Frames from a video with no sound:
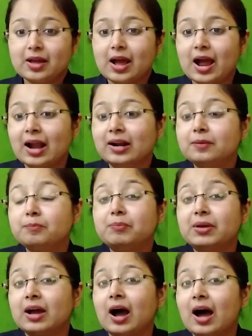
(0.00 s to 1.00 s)
and
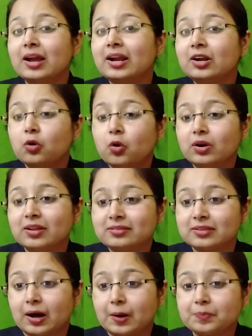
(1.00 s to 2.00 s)
Bihar and
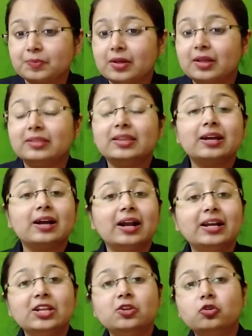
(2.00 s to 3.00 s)
Odisha, they
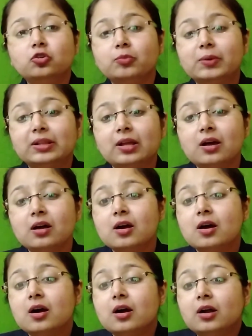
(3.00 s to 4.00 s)
continue to be the
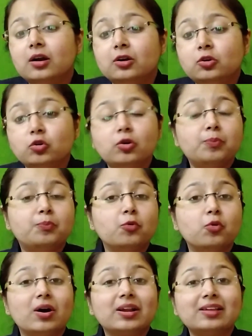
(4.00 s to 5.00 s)
two
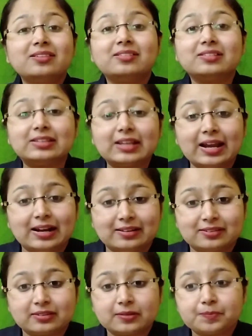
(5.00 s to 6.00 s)
poorest
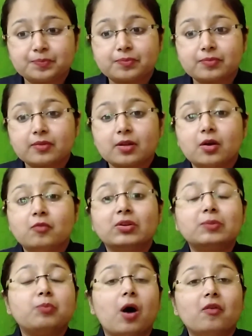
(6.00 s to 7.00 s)
states
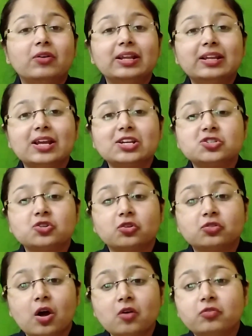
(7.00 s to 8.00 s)
with poverty
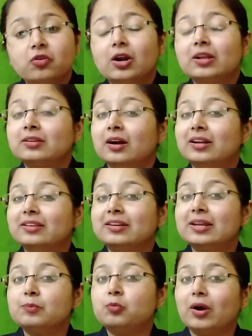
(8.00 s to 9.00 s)
ratios of
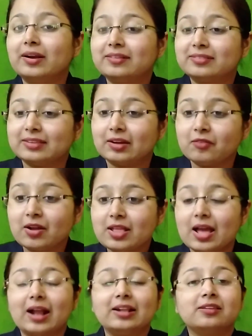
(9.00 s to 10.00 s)
33.7
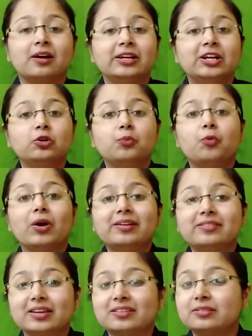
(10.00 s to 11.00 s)
and
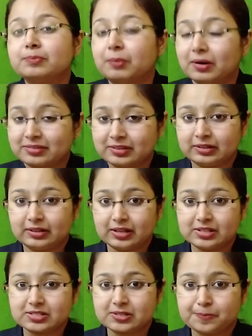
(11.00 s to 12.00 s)

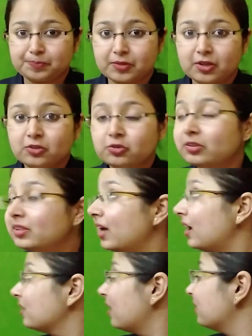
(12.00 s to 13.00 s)
32.6%. So they
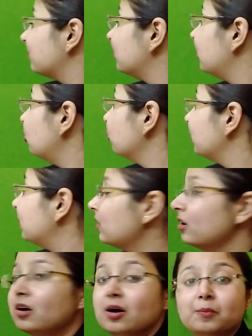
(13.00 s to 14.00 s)
are considered to be
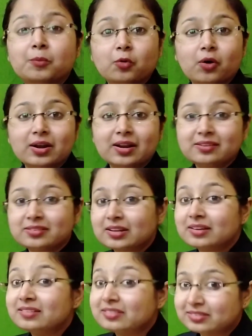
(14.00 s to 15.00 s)
the poorest
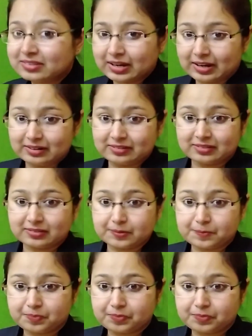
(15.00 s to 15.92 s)
states